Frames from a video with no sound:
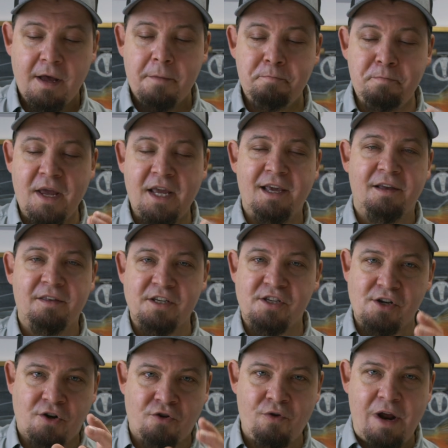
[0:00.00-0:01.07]
making
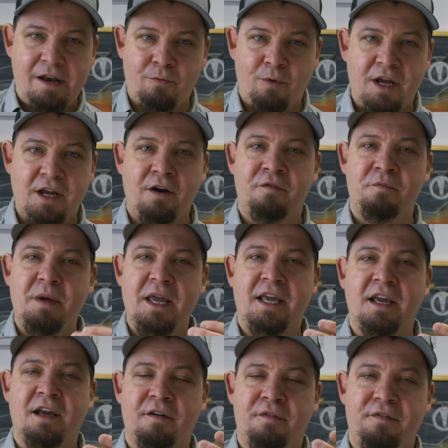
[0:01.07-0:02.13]
this a great way of
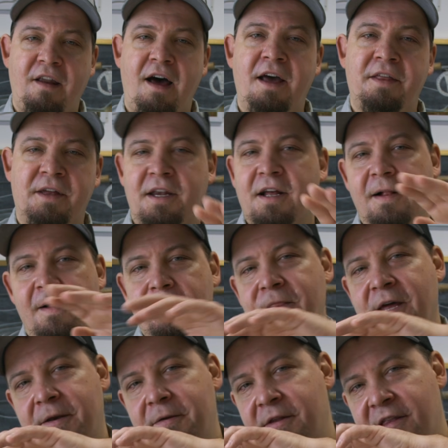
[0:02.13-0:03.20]
making a fly
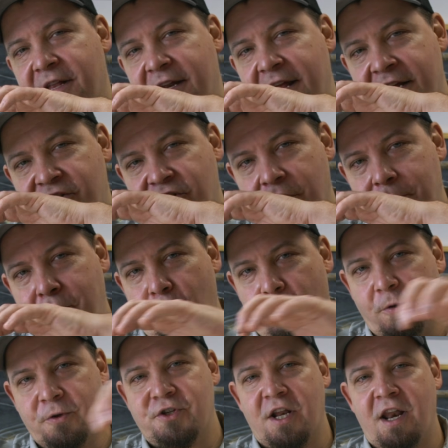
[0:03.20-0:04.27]
that actually
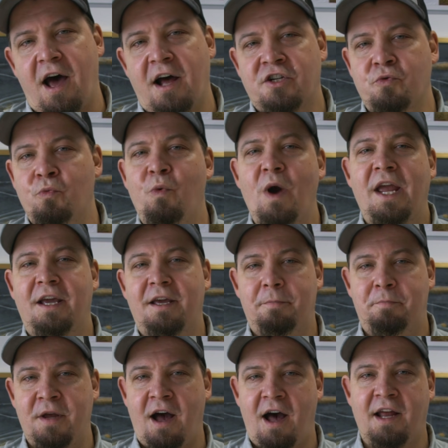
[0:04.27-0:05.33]
pulls a large
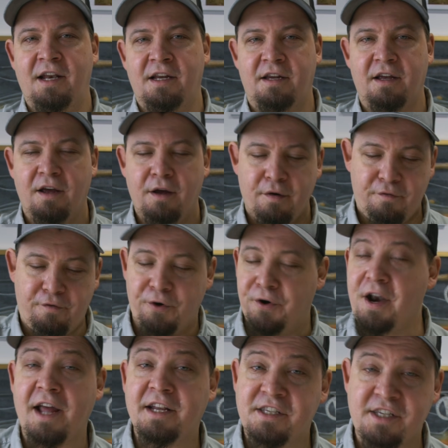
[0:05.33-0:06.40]
wake behind it for
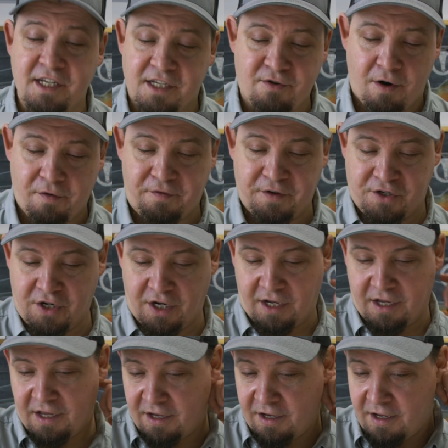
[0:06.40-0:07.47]
night sea trout
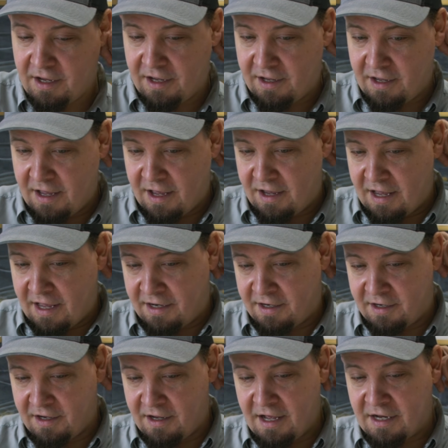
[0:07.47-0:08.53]
fishing
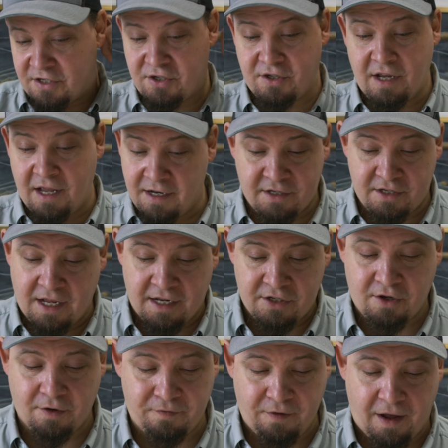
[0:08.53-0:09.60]
and
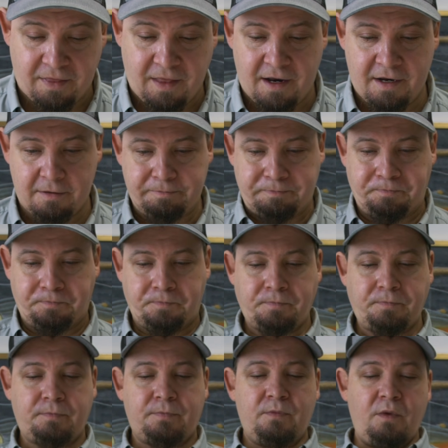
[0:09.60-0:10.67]
stuff like that.
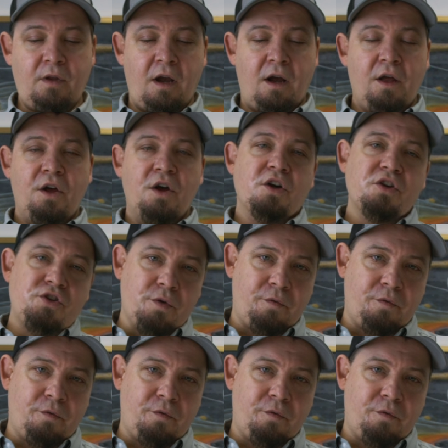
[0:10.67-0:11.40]
So